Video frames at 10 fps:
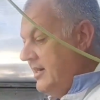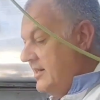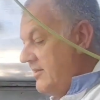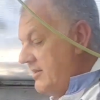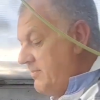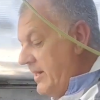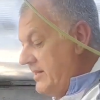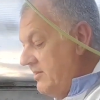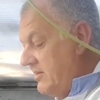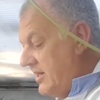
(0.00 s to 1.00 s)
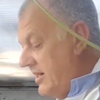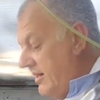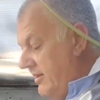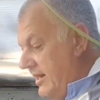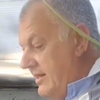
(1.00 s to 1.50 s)
So it's best not to
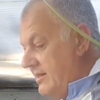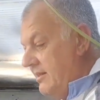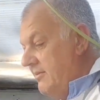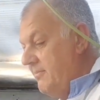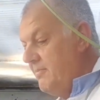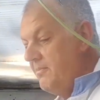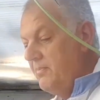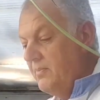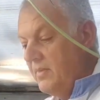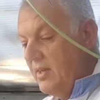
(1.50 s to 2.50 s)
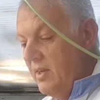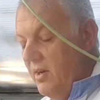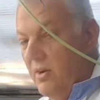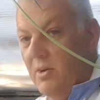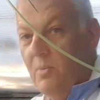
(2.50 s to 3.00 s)
cut these
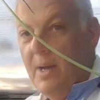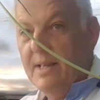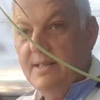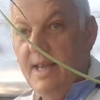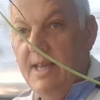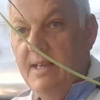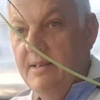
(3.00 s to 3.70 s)
on a wet day